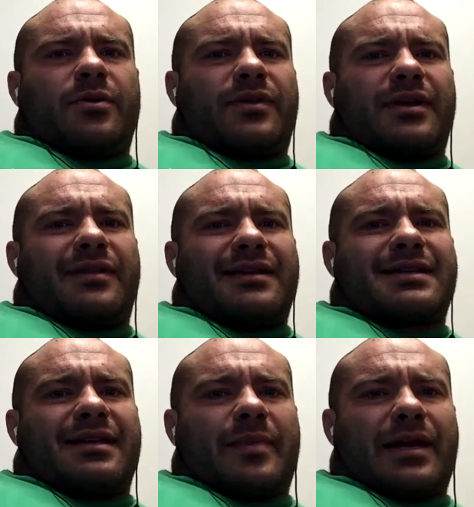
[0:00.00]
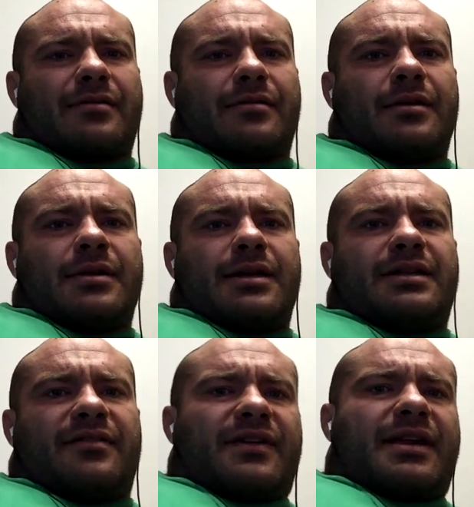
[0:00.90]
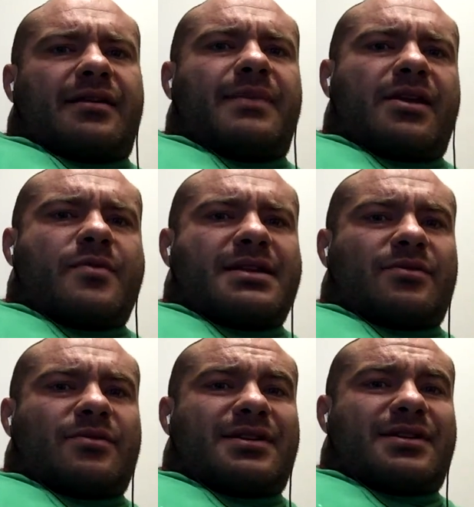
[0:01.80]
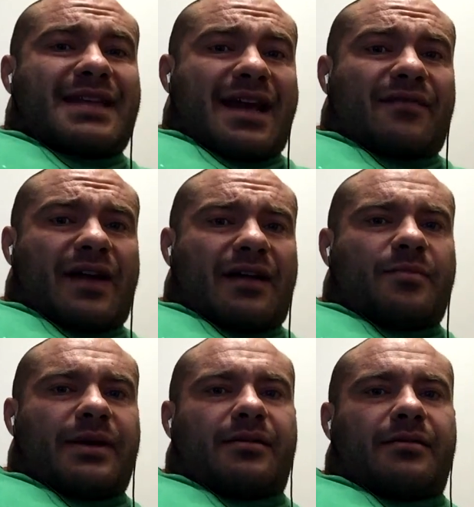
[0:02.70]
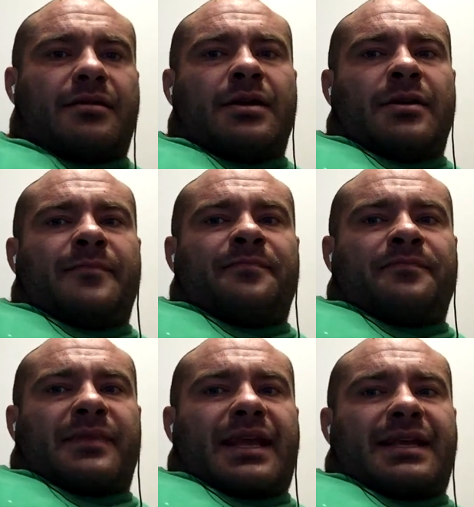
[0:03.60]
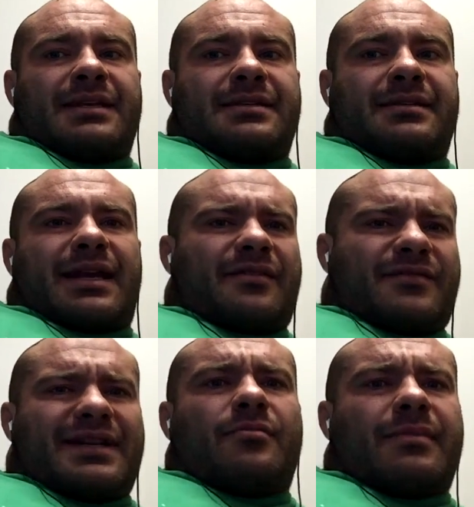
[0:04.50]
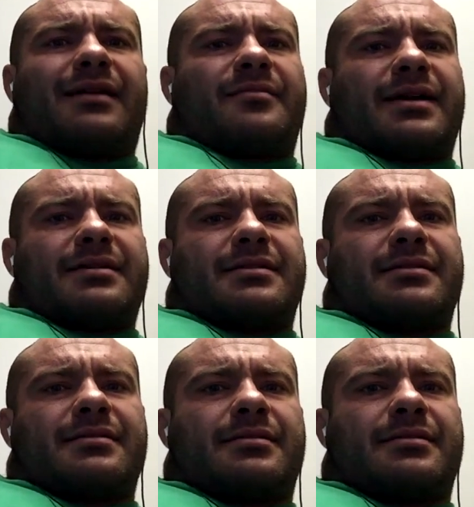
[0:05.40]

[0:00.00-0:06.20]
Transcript: where they don't think things get better, and they forget many ways in which things have gotten better, and they kind of doubt modern